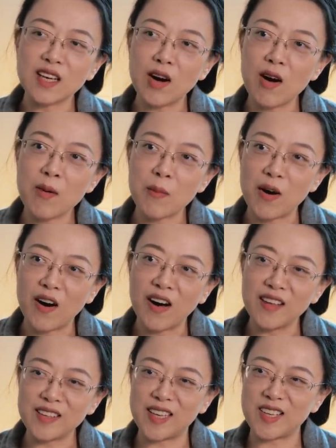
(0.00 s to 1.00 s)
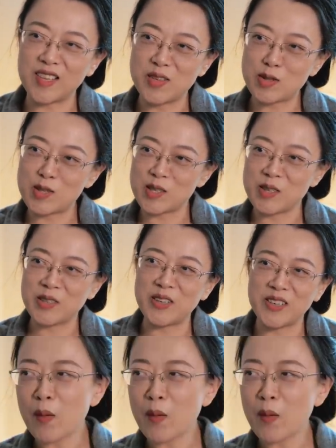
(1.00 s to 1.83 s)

come on, you two.